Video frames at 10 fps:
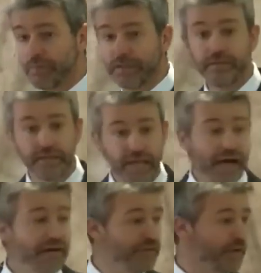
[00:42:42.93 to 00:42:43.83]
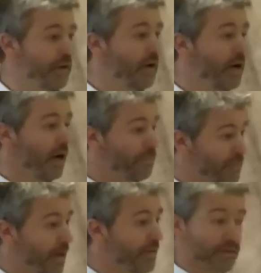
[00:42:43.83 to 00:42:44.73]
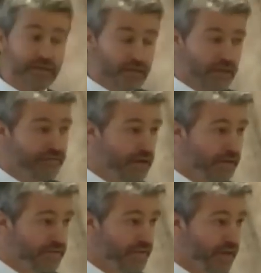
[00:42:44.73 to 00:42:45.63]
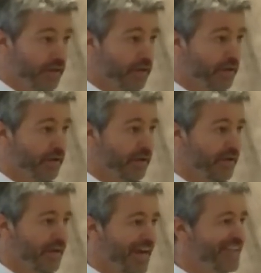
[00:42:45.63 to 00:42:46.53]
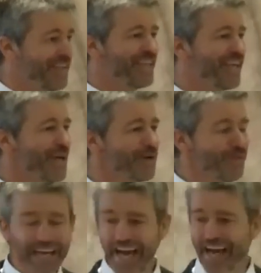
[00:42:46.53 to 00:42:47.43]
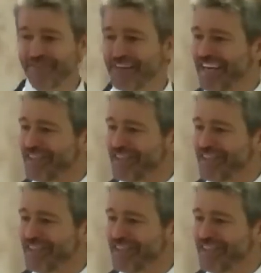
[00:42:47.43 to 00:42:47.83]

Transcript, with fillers: But never a brother. Not a Pharisee. And yet here we have